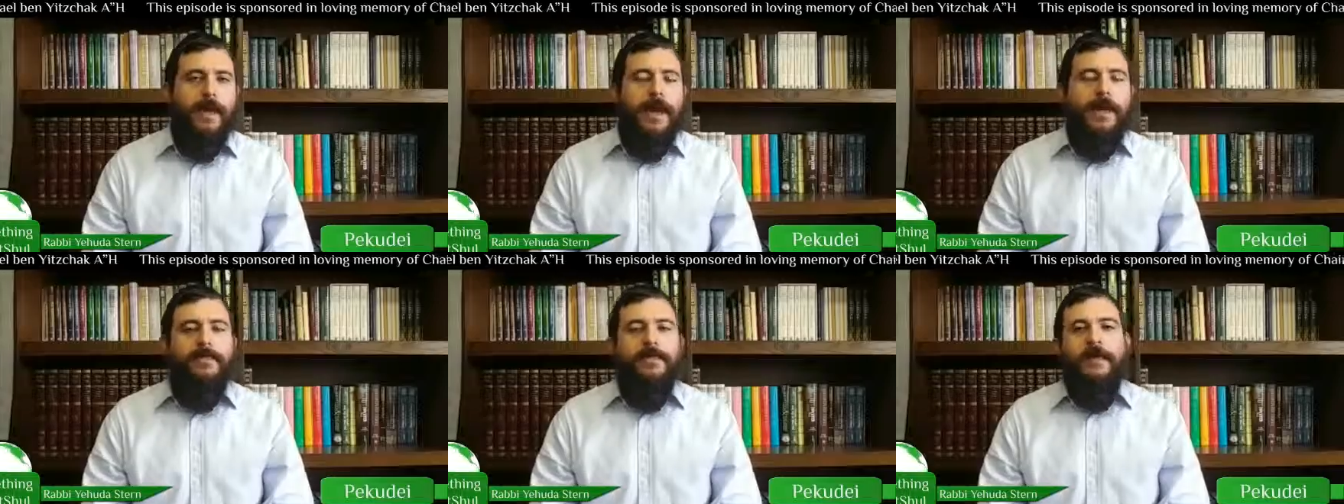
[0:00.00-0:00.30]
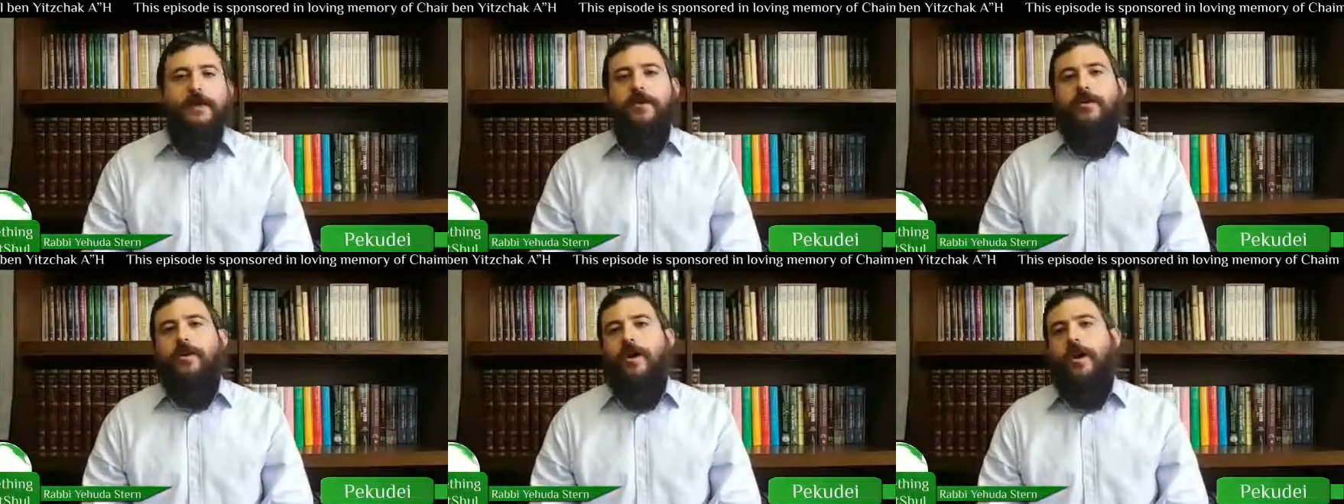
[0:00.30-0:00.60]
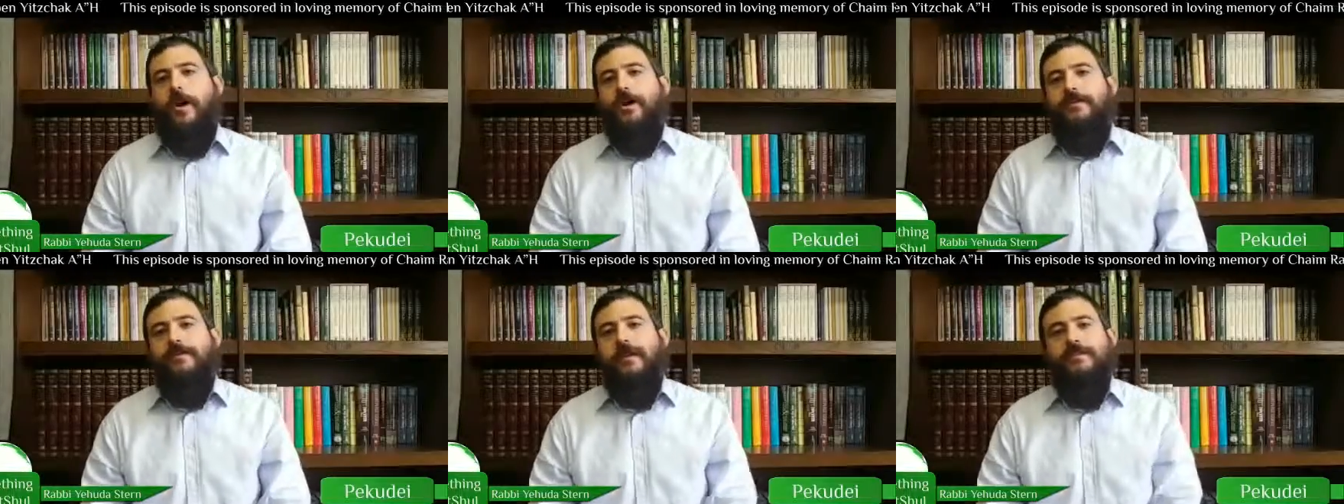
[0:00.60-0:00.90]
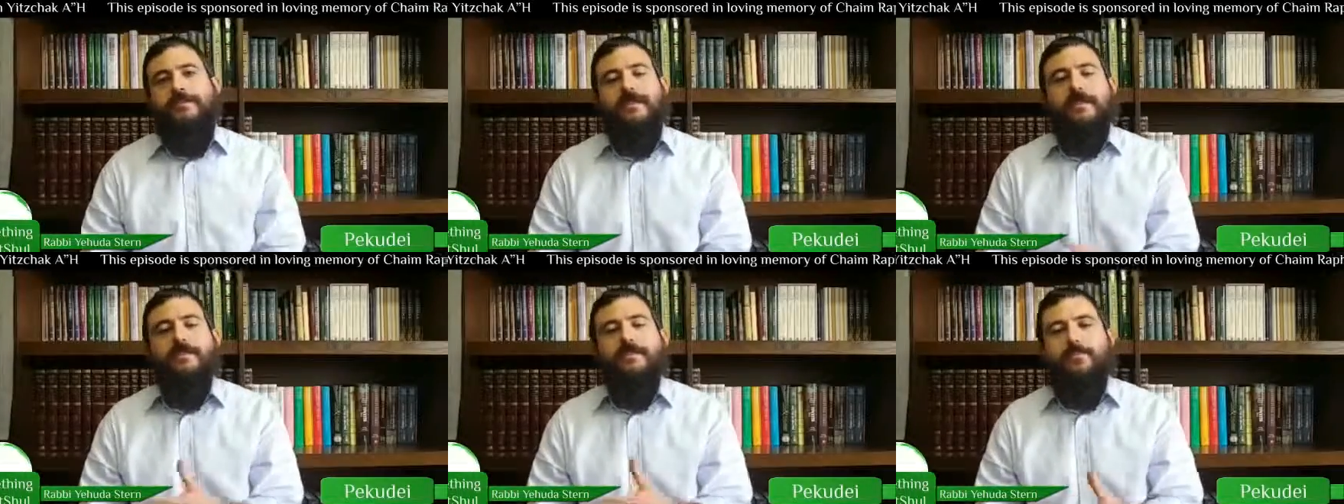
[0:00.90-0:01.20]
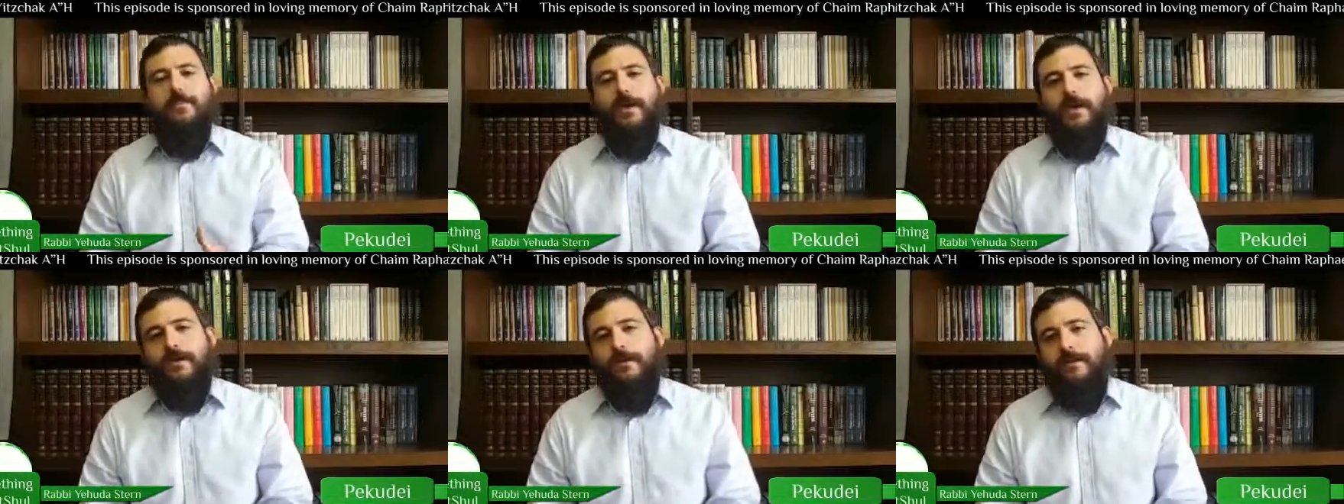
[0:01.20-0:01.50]
And then God does His
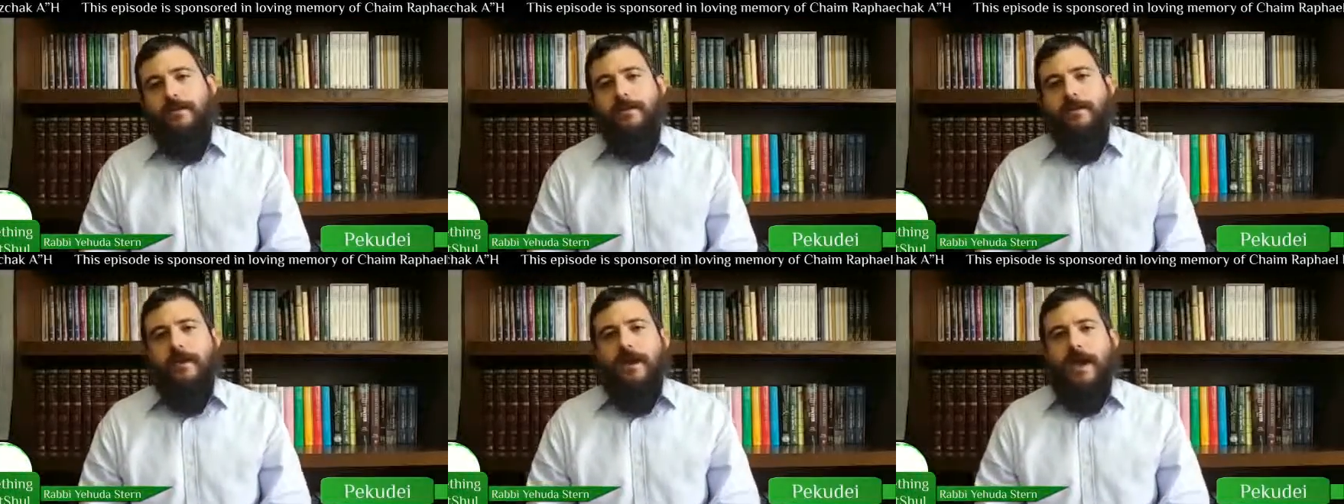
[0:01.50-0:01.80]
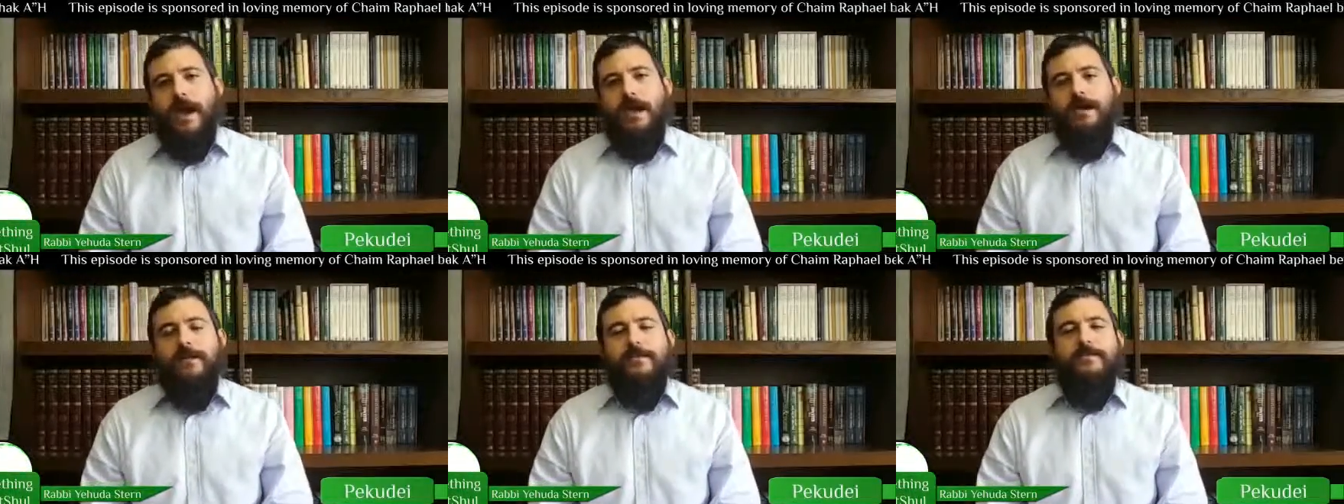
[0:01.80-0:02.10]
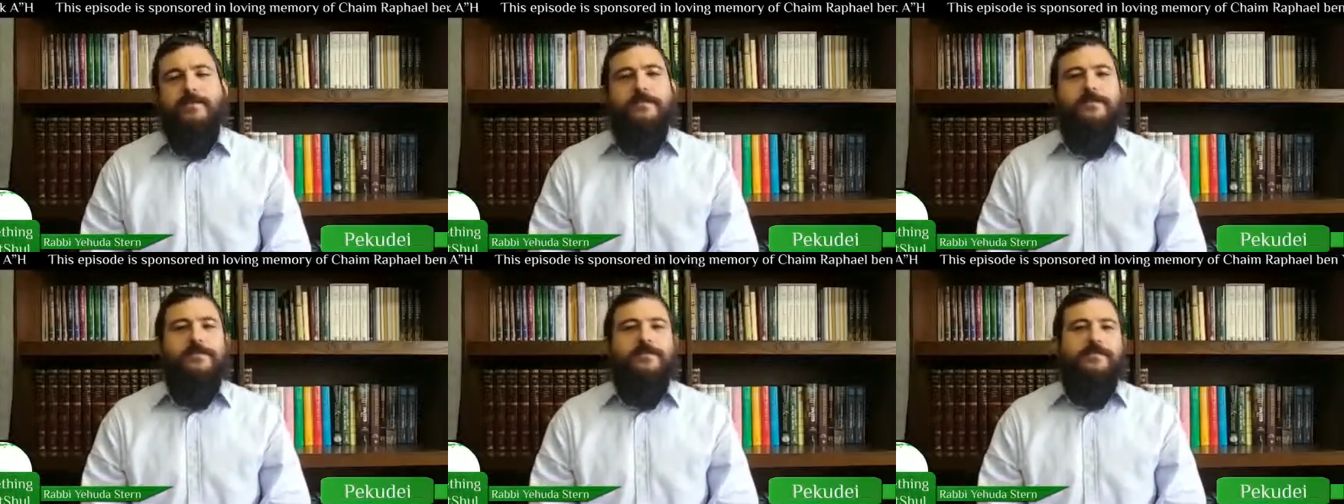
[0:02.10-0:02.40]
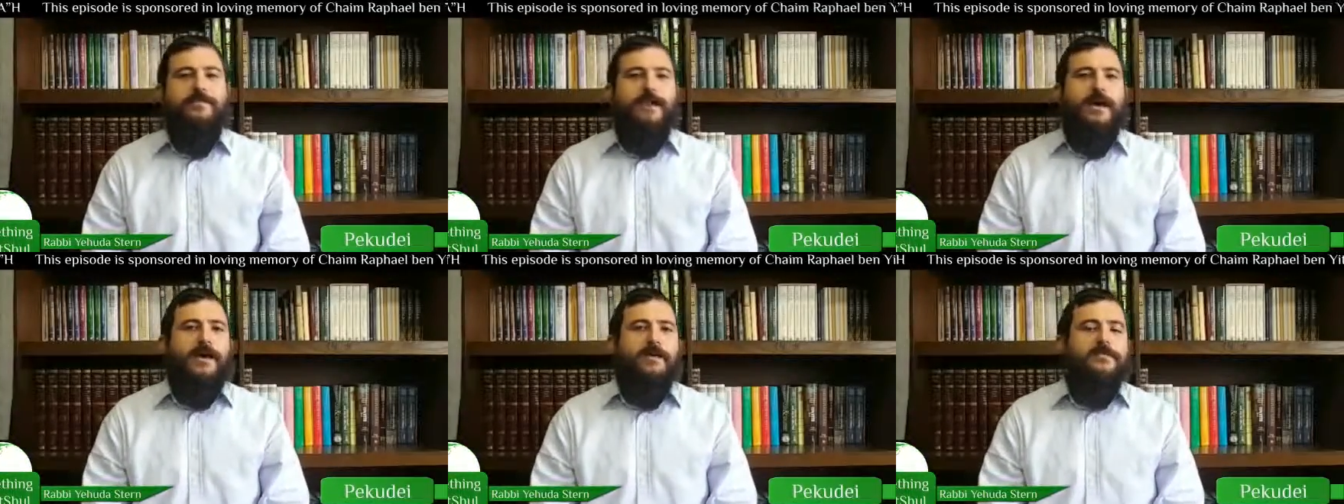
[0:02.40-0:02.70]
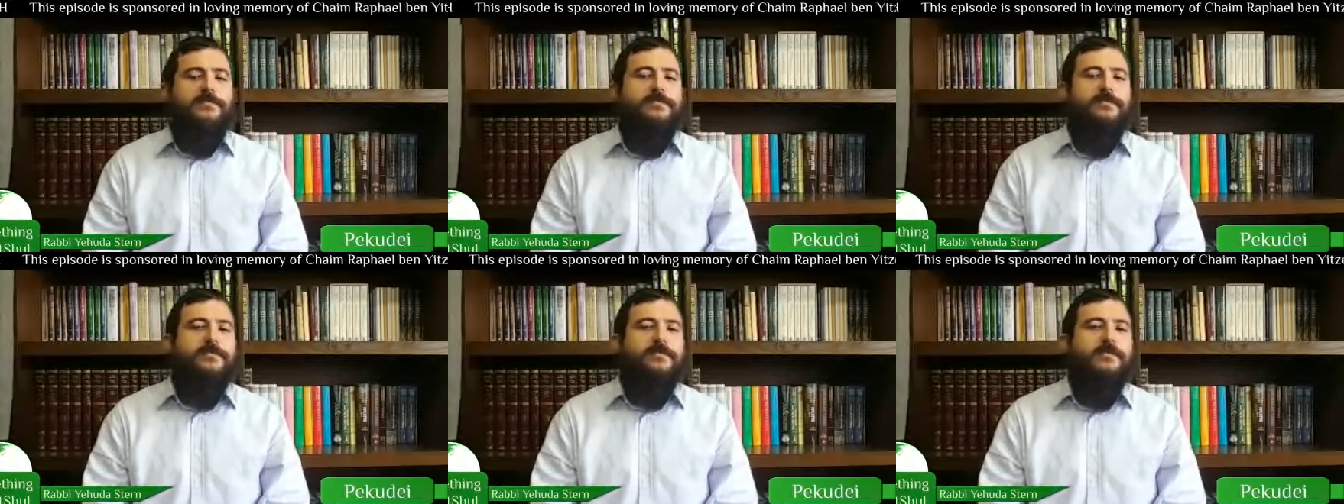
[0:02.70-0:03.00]
bit and assists
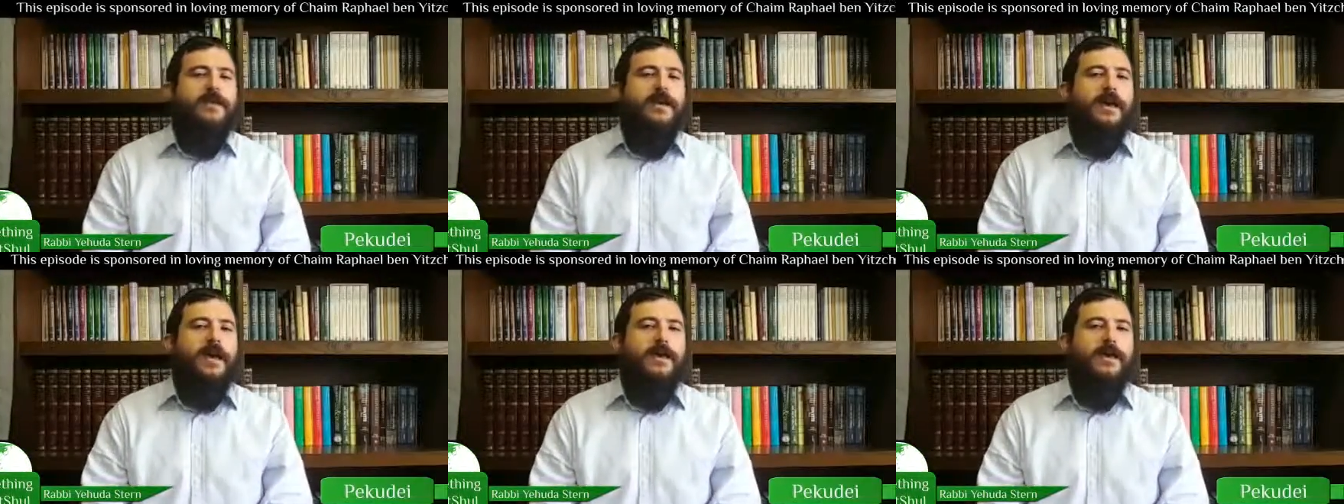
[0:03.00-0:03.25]
us